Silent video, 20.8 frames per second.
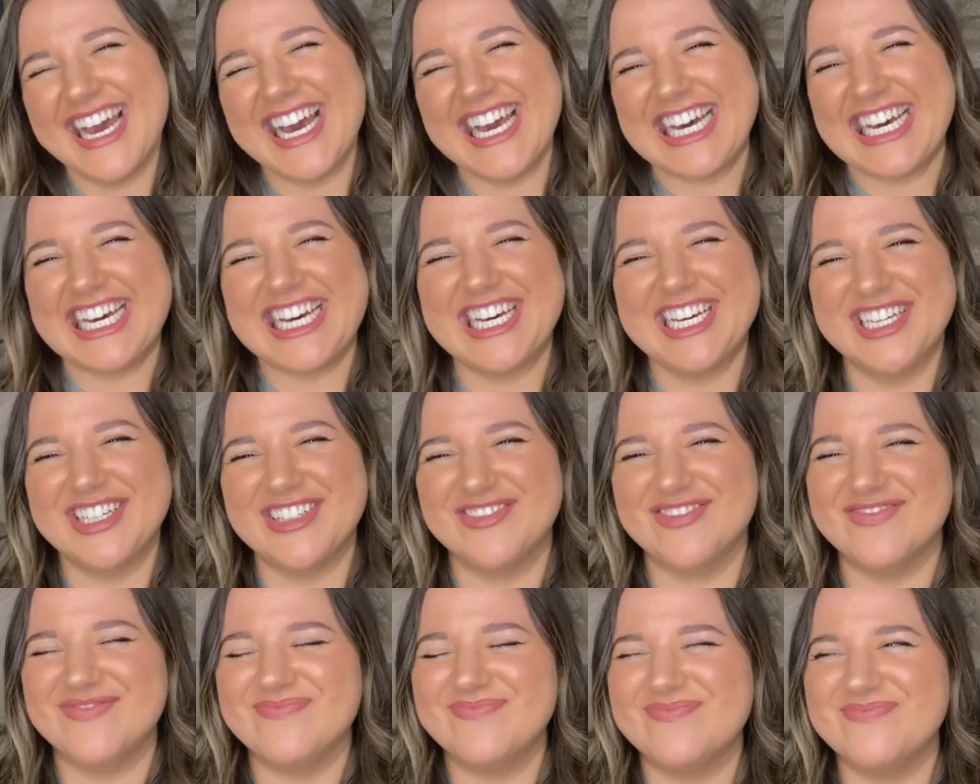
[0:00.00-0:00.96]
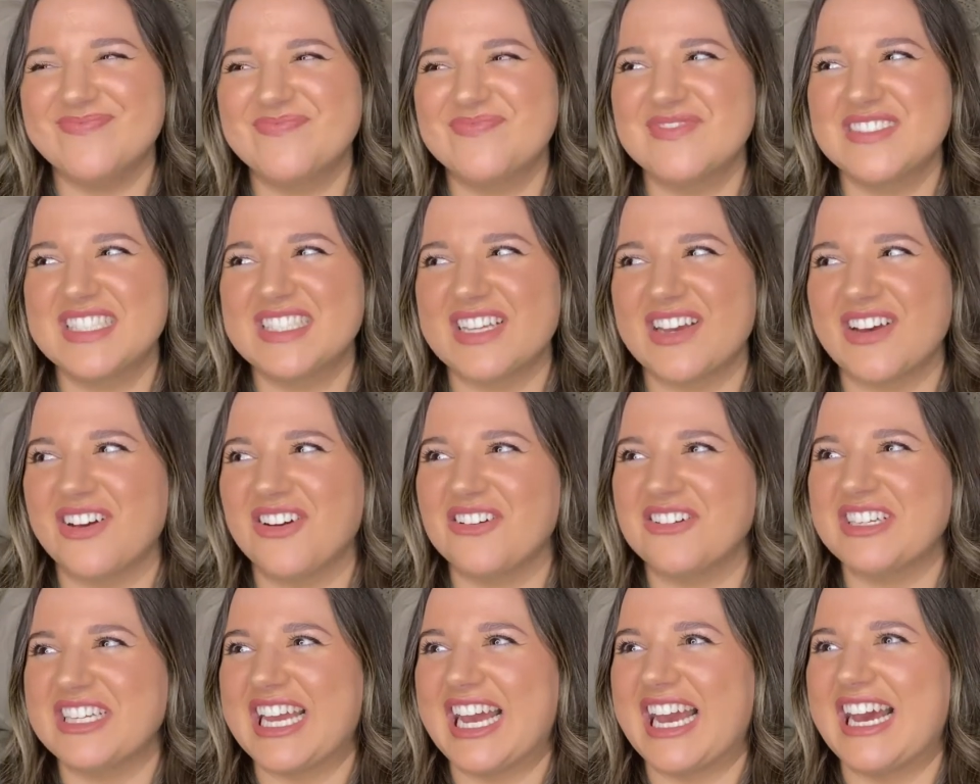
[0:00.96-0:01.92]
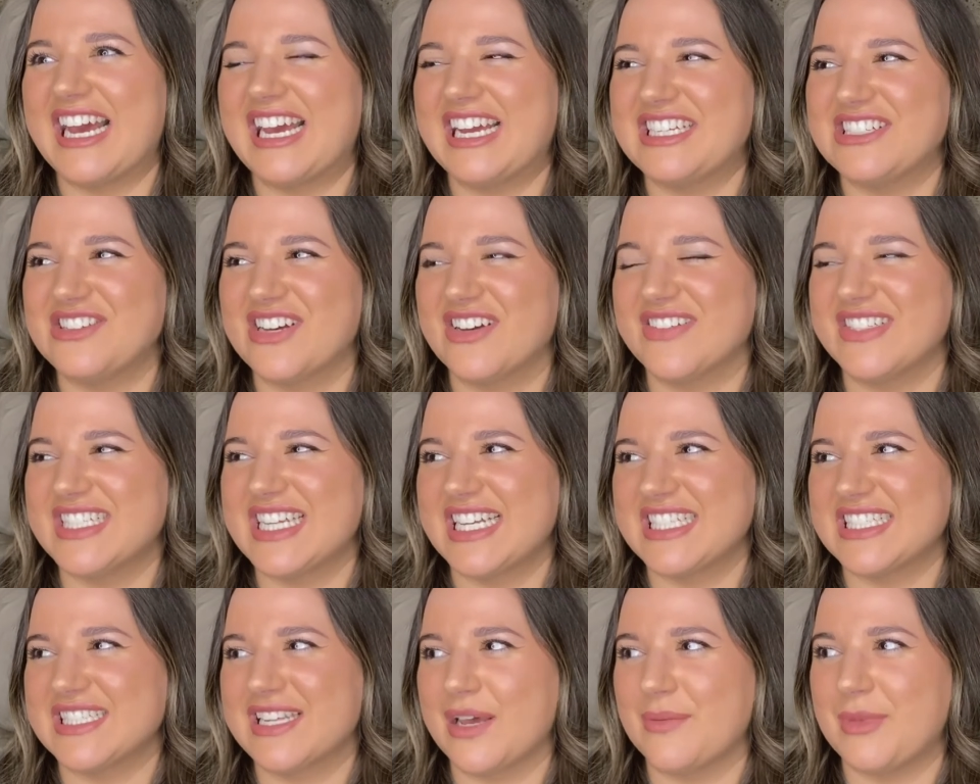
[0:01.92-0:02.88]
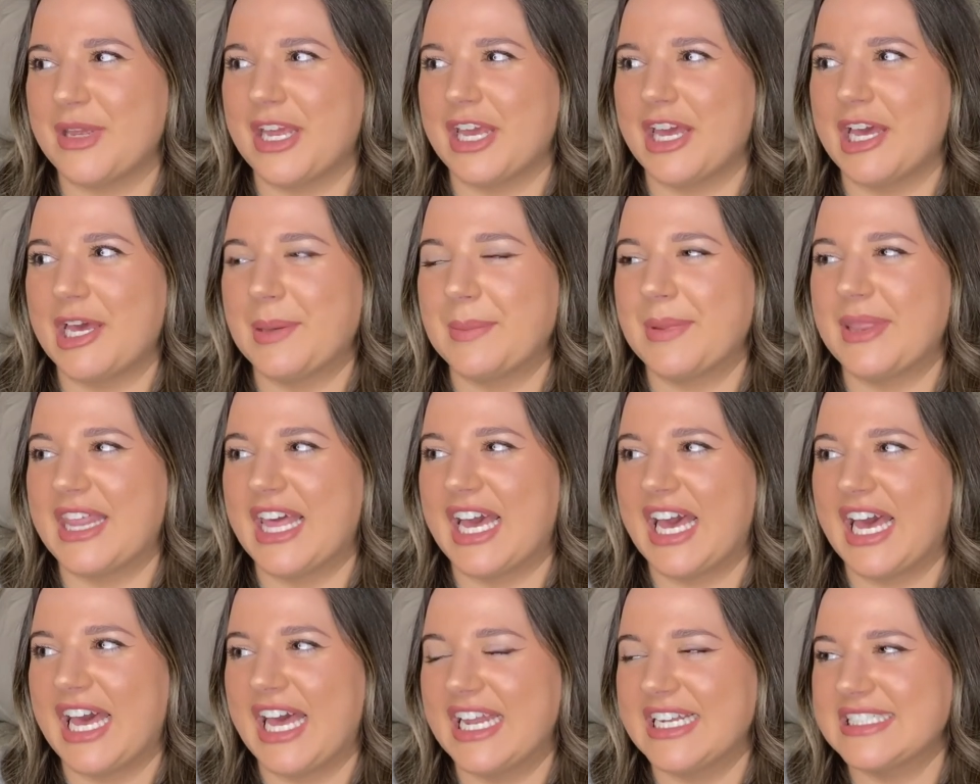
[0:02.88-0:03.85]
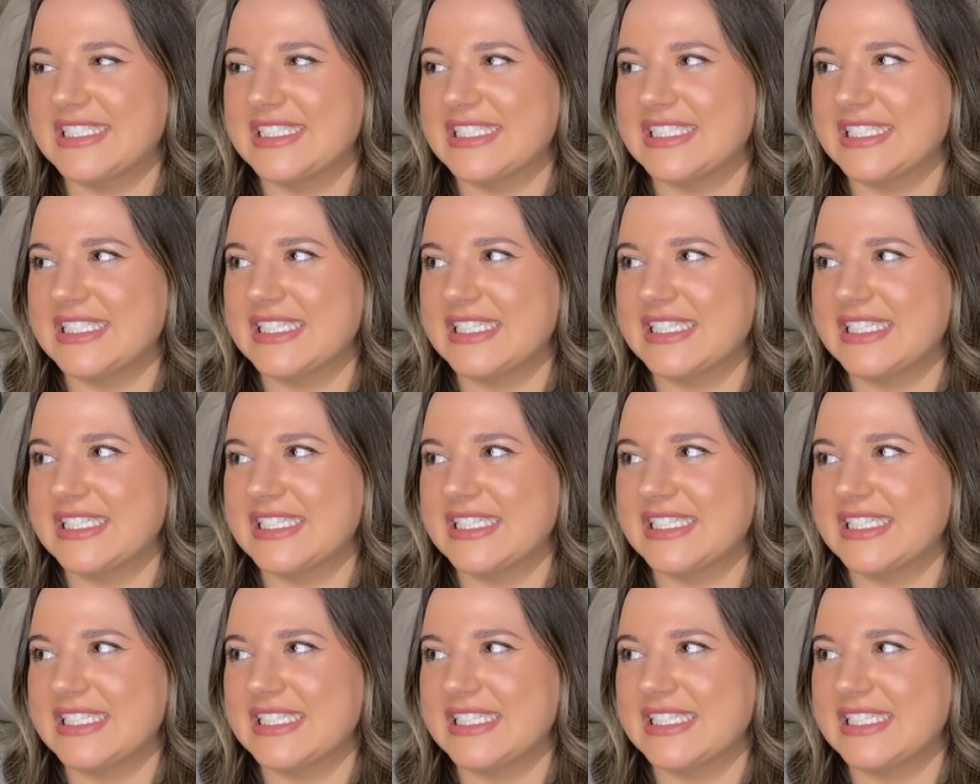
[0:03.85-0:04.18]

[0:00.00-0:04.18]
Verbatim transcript: um, so yeah, I do have a test coming up that